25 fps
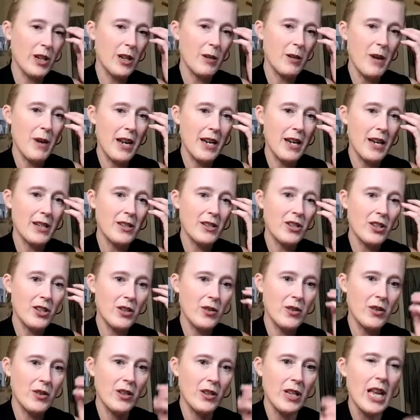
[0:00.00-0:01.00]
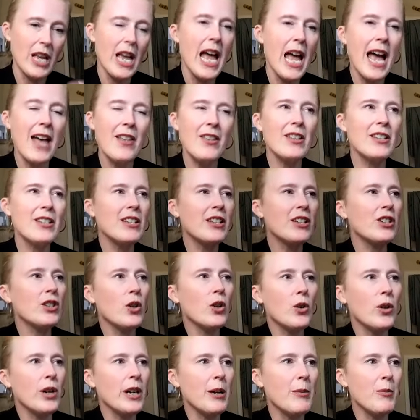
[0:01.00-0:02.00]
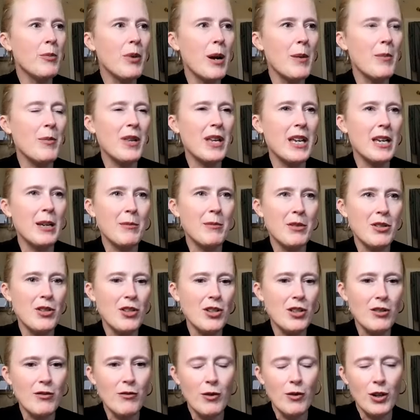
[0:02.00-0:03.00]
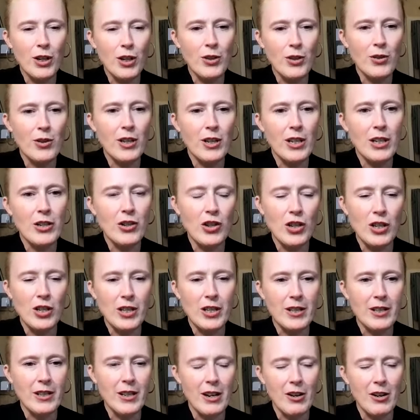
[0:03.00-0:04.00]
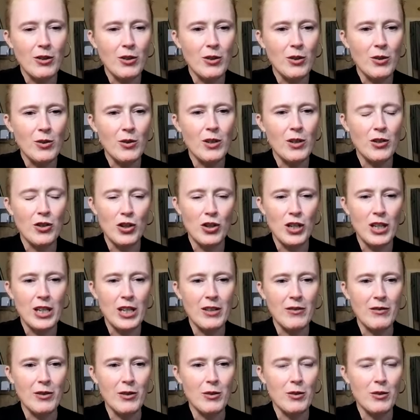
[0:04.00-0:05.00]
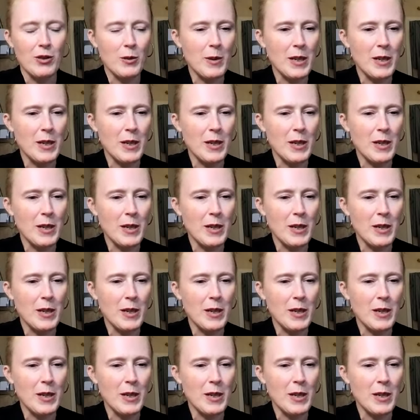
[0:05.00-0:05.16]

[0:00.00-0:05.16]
worry about it too. And then did Lori prep the images for you, or did she give you